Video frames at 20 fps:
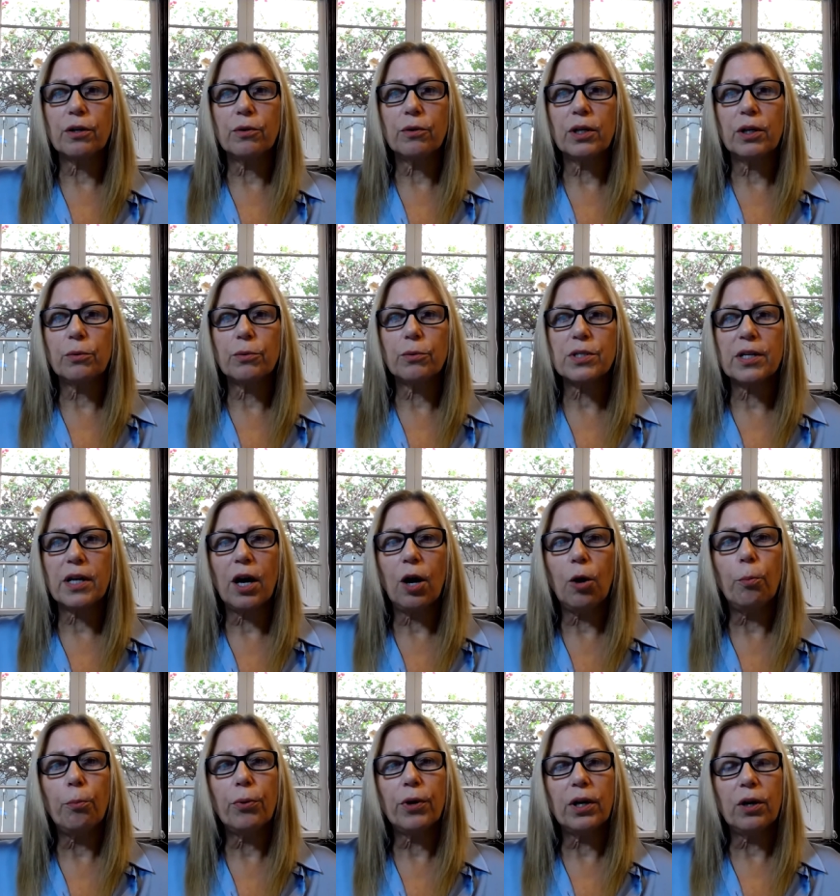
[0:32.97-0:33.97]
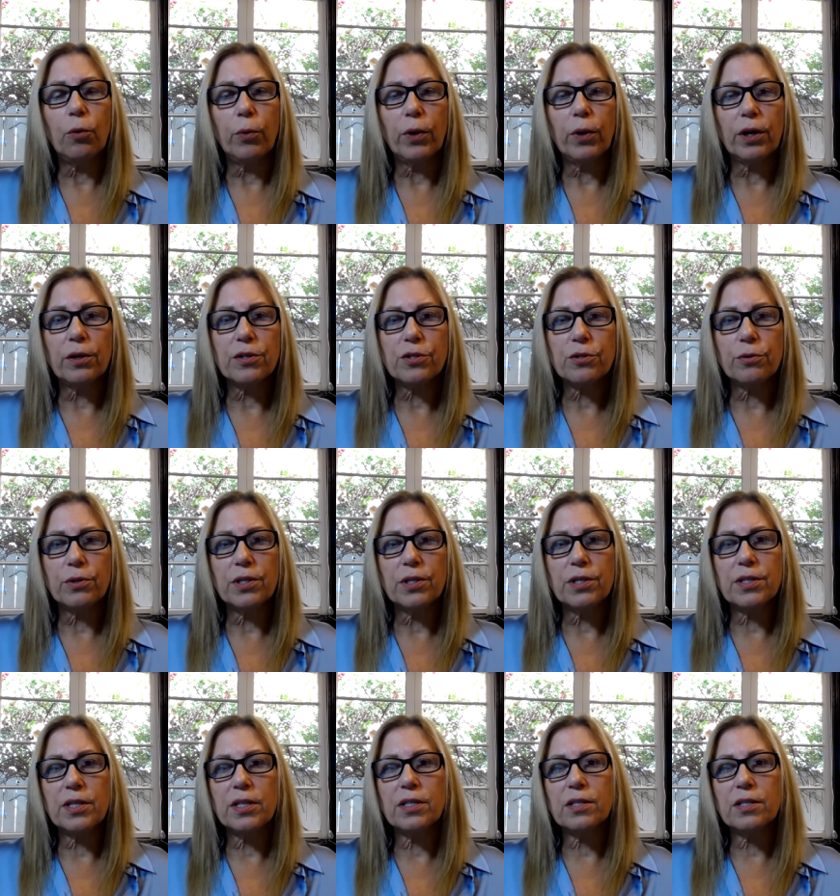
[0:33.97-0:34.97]
and it was to help bring awareness to a
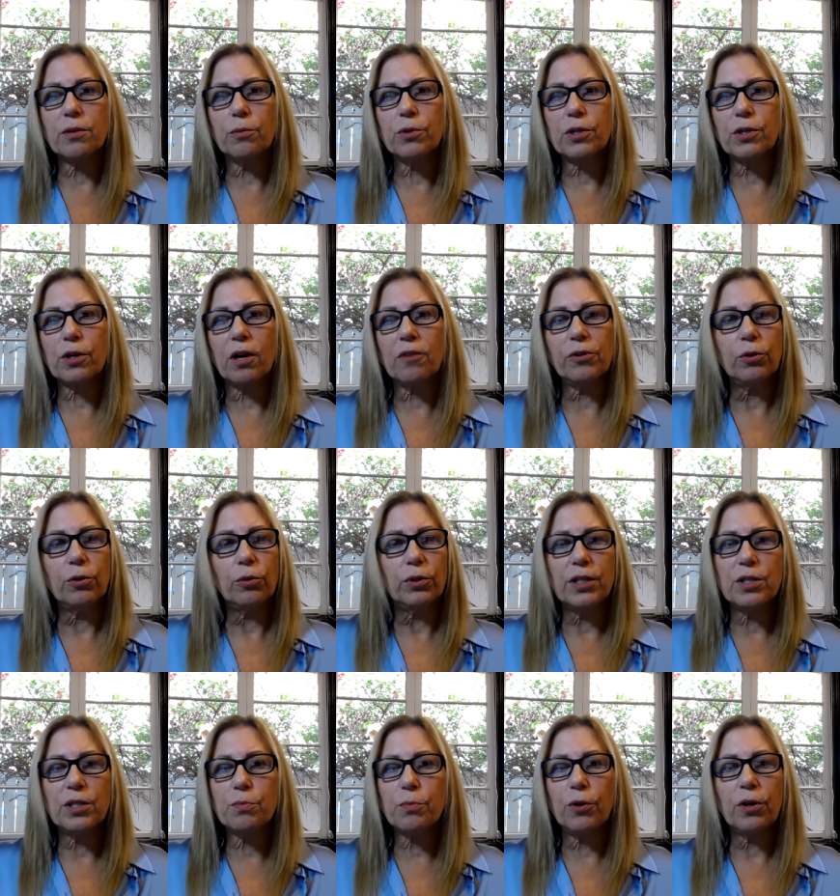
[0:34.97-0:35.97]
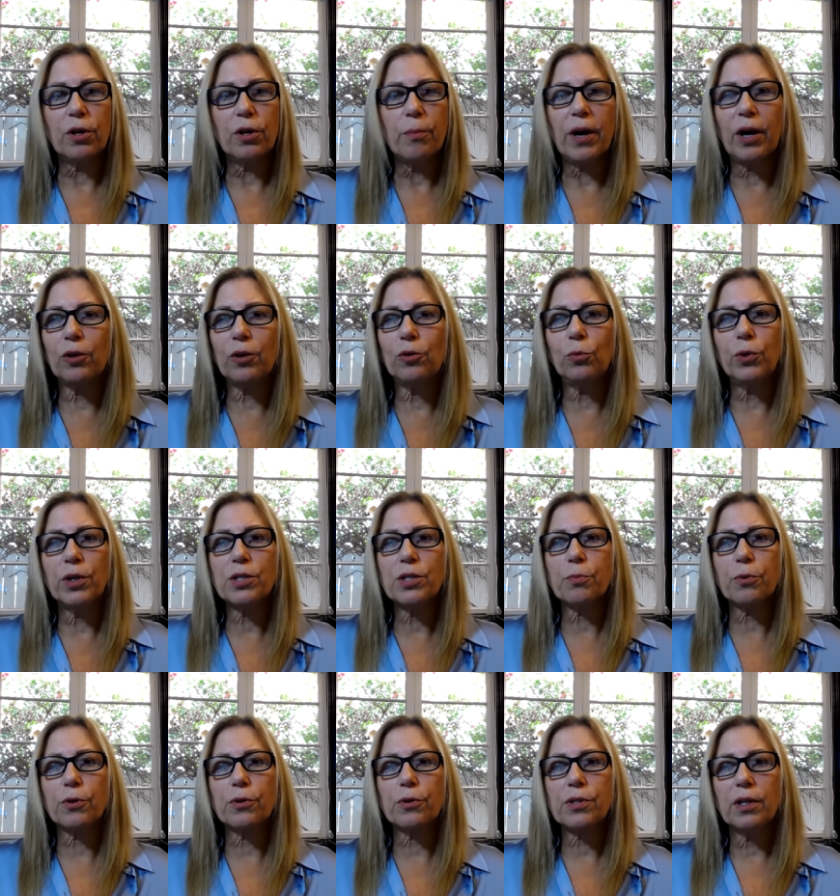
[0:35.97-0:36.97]
disease that was often only spoken about in
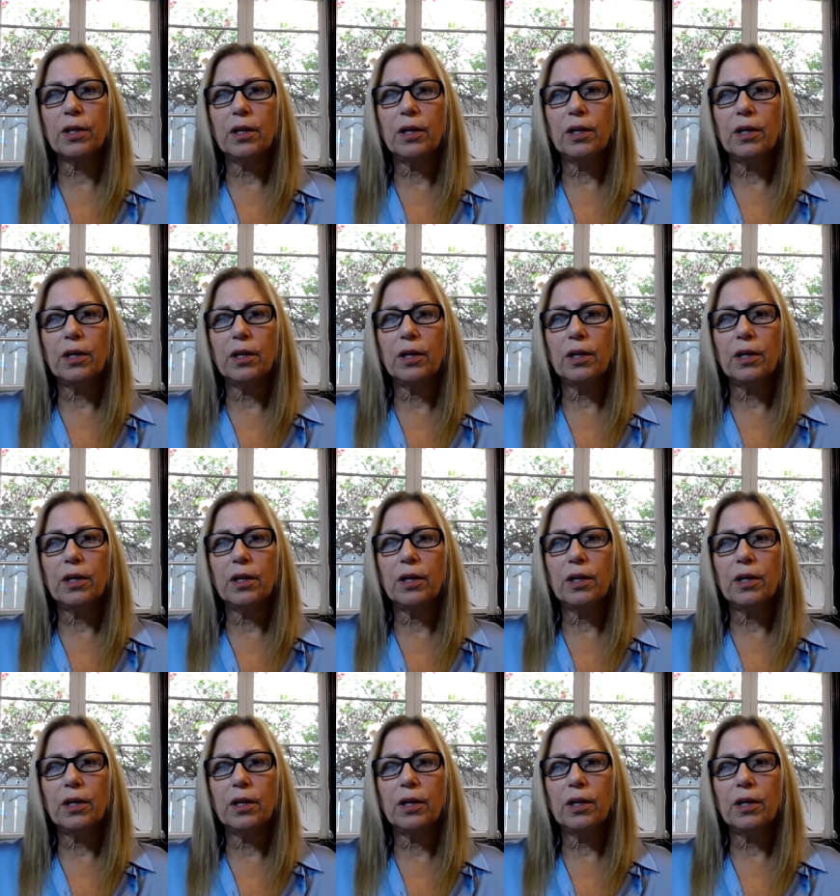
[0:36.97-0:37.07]
whispers,